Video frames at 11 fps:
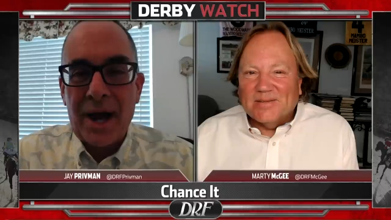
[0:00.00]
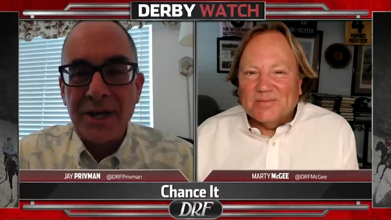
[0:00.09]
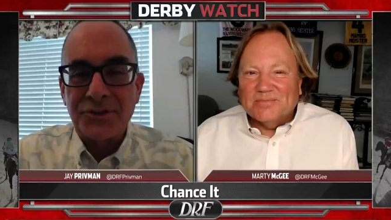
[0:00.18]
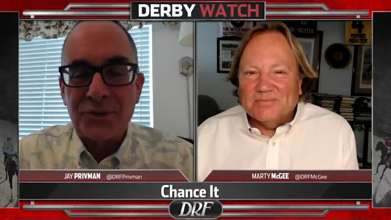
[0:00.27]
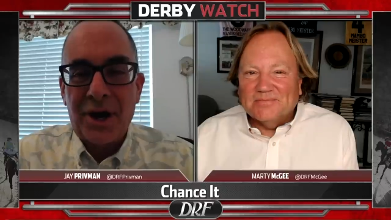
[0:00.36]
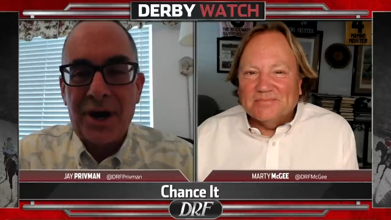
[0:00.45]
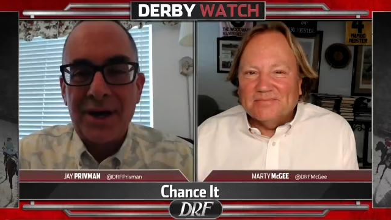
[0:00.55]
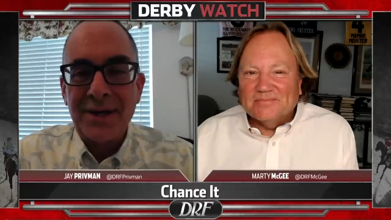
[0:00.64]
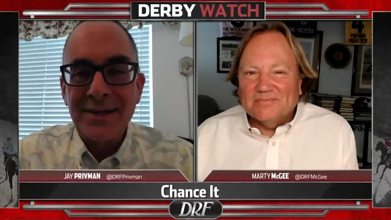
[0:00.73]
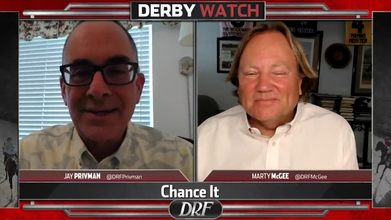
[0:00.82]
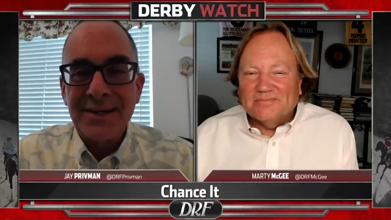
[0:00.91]
Speaker 1: a wide
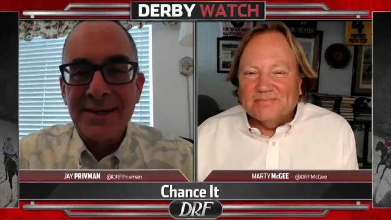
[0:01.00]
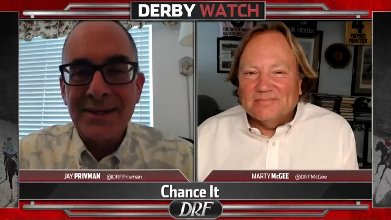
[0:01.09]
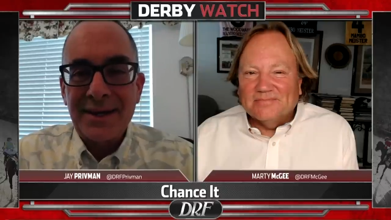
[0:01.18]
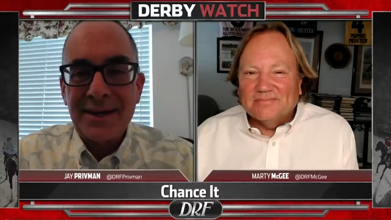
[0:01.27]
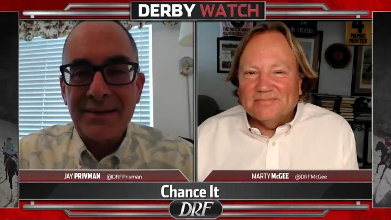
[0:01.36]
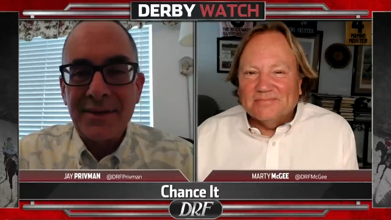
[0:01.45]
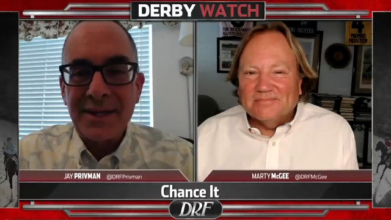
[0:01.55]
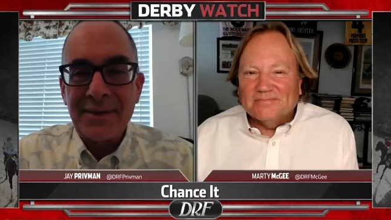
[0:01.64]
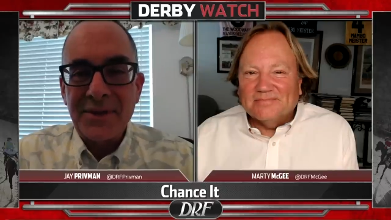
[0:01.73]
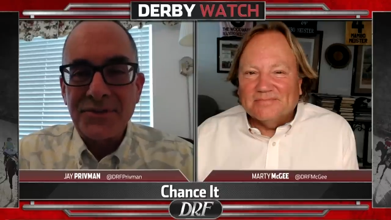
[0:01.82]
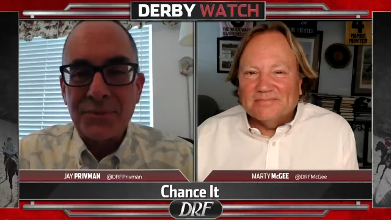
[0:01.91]
draw uh,
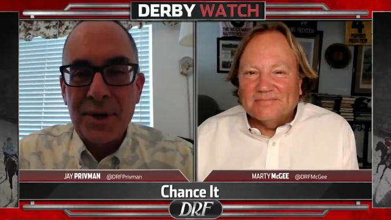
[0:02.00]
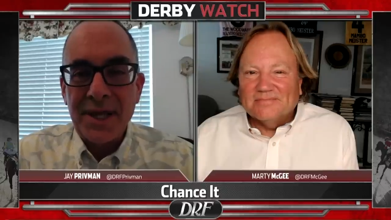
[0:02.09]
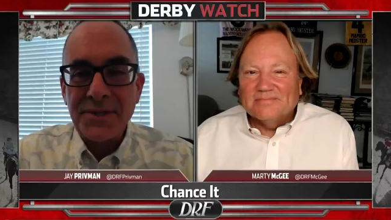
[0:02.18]
in this